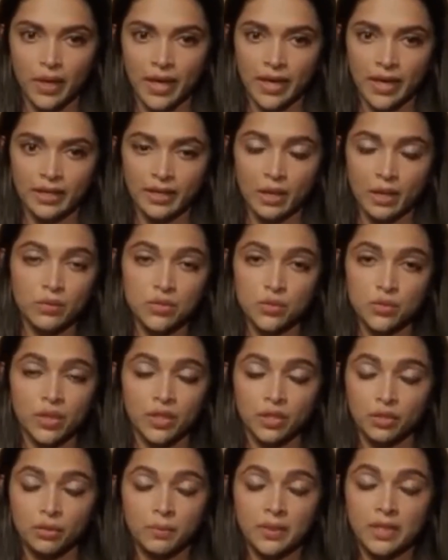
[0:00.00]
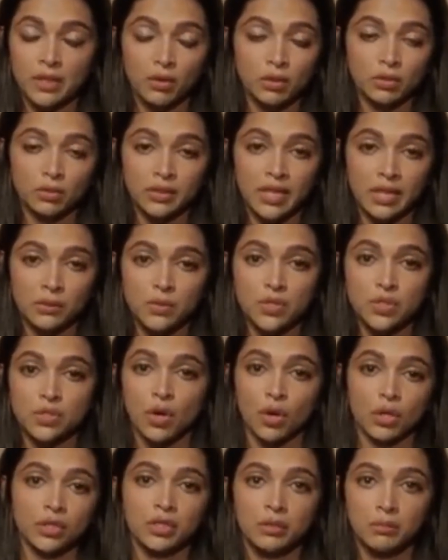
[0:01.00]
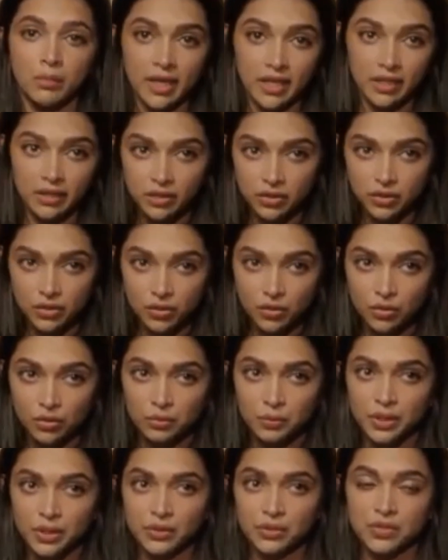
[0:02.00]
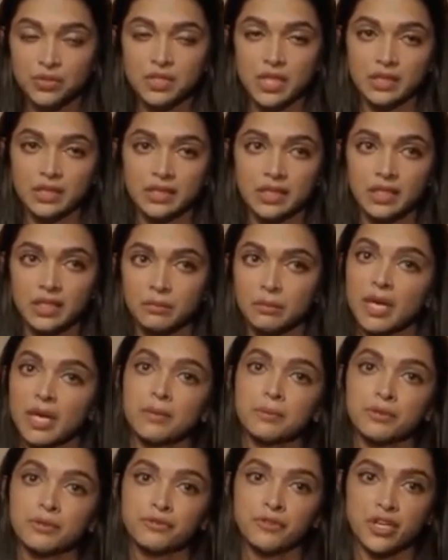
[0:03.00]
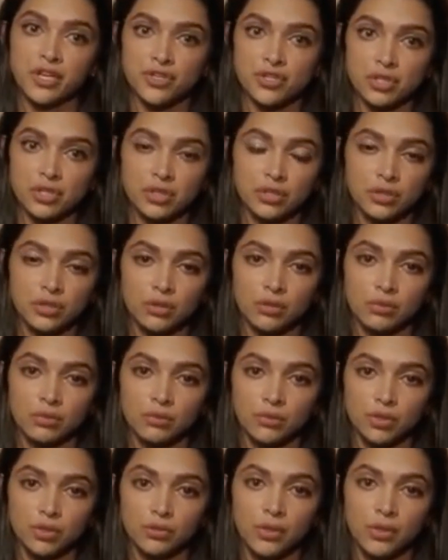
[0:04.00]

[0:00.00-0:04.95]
where I was going to be, although that was not in my control, because I think in my profession, you're,